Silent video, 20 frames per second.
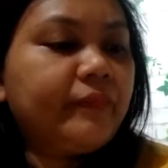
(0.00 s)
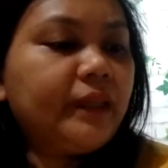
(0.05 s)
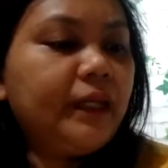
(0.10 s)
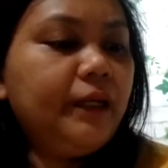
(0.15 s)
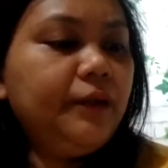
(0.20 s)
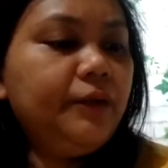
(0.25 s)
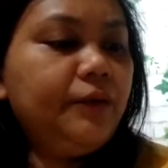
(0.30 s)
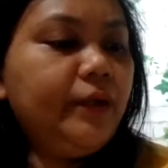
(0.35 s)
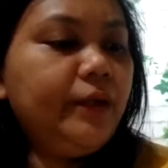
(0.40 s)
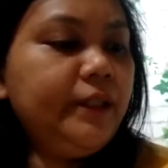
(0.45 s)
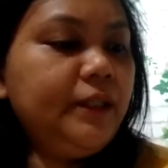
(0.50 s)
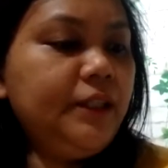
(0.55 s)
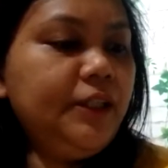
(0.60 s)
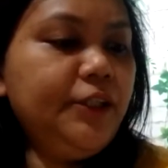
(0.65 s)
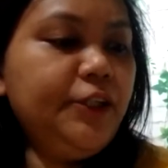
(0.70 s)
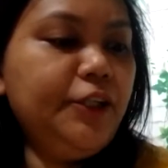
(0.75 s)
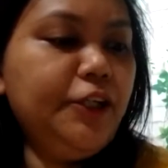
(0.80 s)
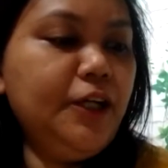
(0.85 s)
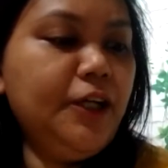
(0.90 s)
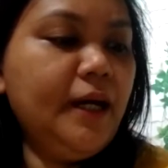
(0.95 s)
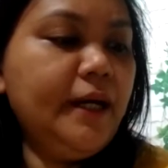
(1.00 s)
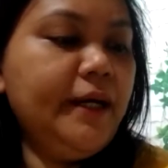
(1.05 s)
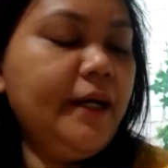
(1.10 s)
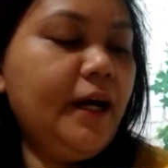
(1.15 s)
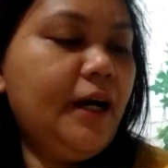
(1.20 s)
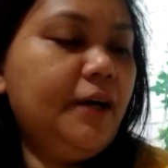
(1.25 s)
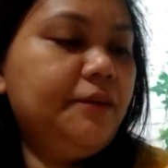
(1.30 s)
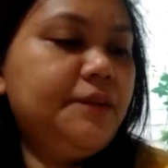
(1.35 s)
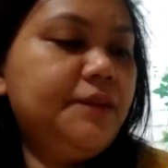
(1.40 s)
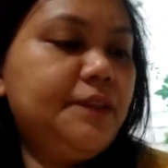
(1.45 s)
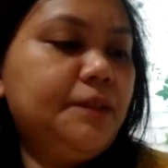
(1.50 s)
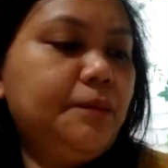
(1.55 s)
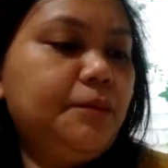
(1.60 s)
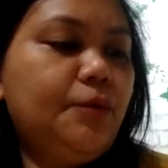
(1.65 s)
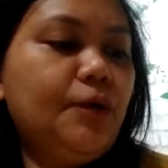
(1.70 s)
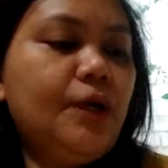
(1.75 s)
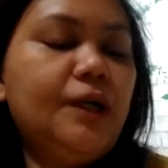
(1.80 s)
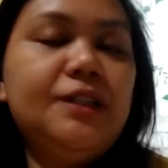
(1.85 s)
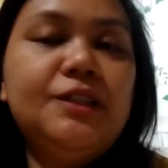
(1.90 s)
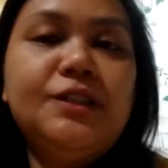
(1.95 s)
And right here I have some
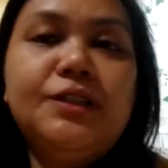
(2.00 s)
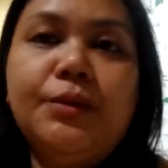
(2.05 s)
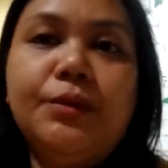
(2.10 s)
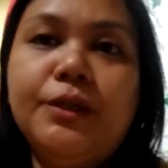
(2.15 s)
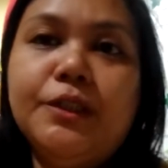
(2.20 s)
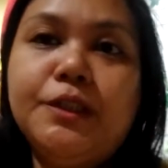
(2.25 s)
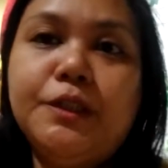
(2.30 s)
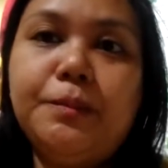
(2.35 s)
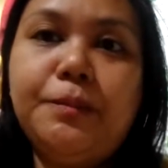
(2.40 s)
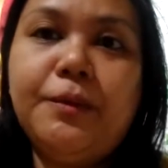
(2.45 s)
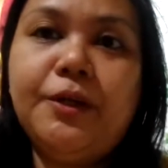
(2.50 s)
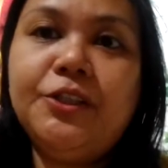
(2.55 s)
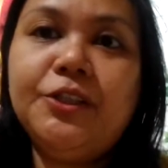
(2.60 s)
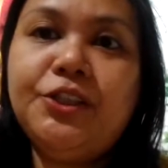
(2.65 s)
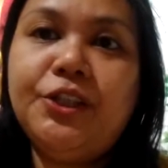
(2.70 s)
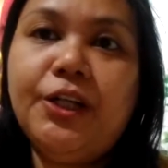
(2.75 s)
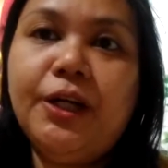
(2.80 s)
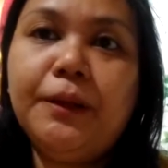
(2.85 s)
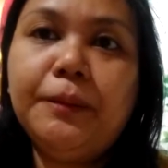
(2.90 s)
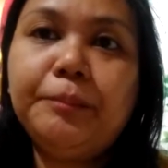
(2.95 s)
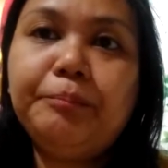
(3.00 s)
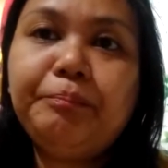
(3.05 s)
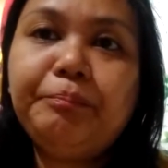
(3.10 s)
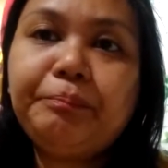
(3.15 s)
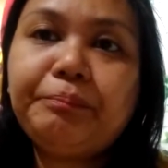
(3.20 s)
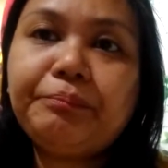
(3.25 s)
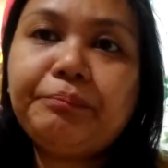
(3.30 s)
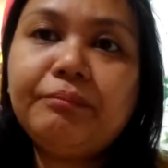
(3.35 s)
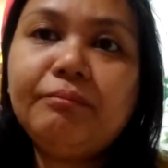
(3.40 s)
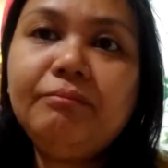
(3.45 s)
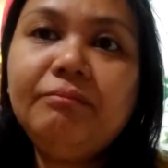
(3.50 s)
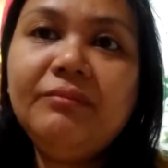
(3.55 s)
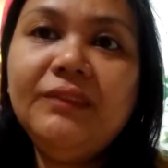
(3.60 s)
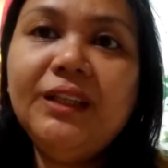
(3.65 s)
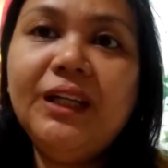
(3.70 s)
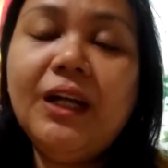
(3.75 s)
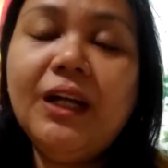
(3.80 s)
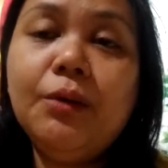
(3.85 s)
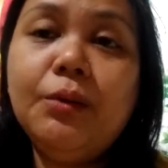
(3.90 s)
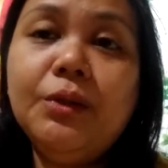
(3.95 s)
Granny Squares project
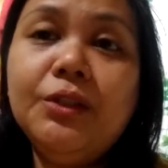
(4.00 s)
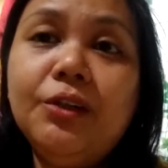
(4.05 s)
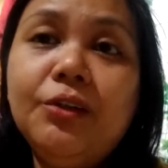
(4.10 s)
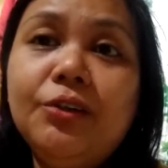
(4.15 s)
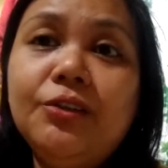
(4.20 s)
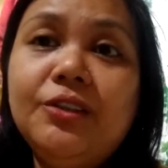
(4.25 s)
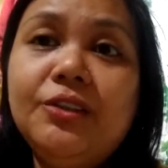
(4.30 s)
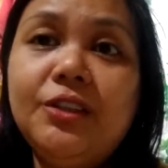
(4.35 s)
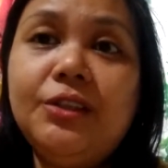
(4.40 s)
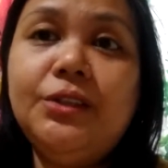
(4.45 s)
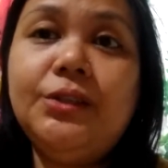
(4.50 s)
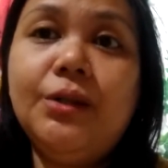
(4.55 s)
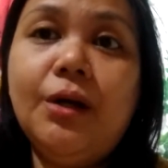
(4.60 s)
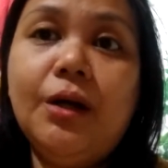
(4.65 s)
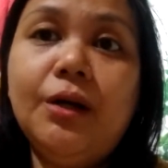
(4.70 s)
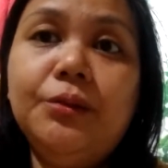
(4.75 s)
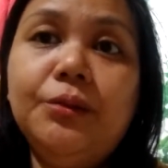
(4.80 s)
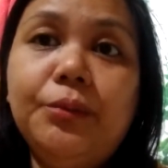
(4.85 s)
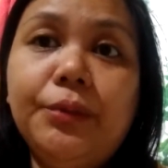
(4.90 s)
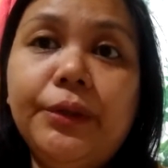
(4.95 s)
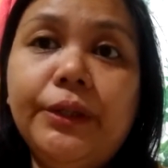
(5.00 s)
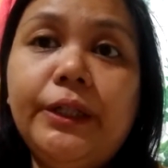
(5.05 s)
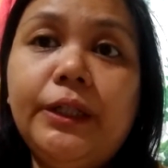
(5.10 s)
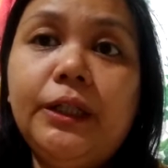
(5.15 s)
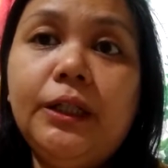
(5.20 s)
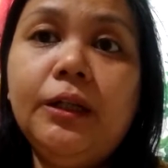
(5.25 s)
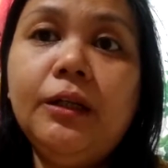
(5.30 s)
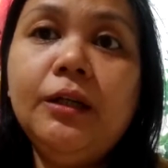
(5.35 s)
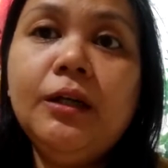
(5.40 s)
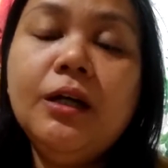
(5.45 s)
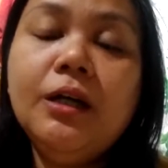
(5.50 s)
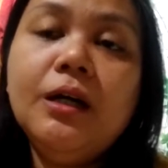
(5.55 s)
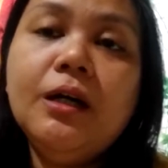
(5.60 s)
that I want to continue on working.